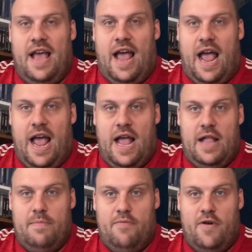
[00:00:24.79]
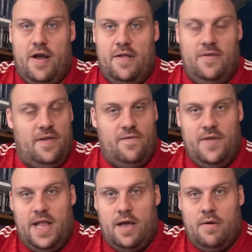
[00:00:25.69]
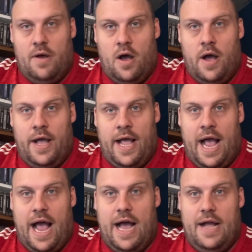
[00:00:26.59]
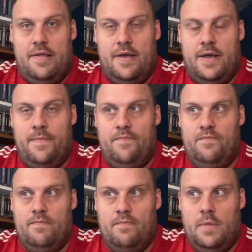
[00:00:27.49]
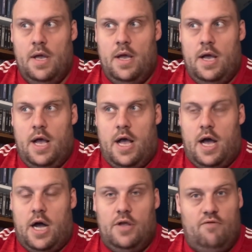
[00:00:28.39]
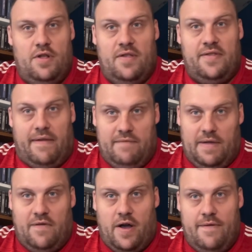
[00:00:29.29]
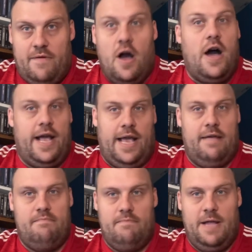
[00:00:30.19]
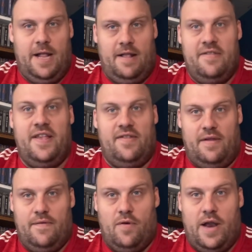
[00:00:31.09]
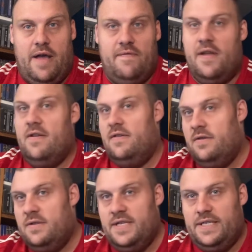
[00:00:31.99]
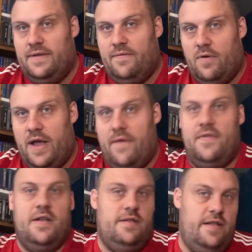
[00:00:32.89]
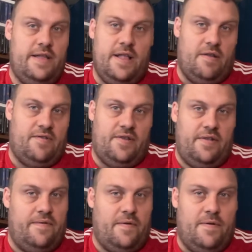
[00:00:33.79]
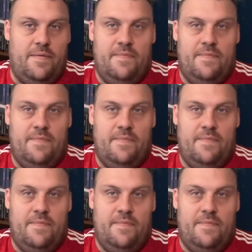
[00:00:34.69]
and prior to this video I had 175, i.e. needing 64 left, Nintendo 64.